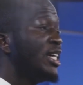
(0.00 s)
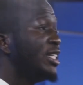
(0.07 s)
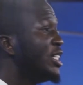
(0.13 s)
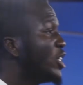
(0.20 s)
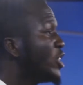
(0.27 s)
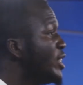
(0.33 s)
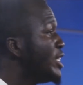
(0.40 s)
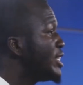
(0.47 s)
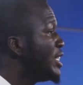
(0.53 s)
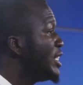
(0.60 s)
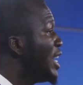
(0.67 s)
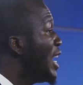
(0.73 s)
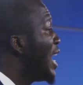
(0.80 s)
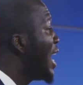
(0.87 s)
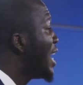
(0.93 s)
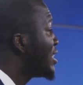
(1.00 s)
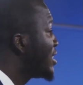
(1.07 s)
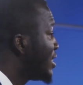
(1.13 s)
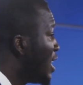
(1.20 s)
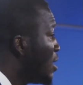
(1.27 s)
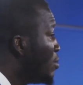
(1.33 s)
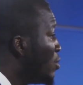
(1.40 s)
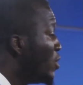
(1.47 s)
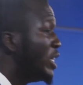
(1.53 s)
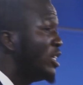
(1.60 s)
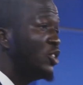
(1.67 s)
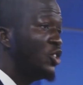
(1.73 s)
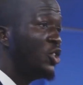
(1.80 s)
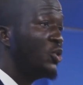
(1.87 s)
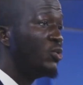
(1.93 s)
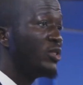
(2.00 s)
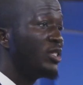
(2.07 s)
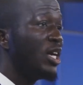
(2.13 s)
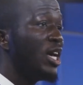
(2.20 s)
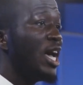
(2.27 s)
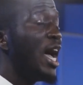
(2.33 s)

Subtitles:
decreasing, and stable in use.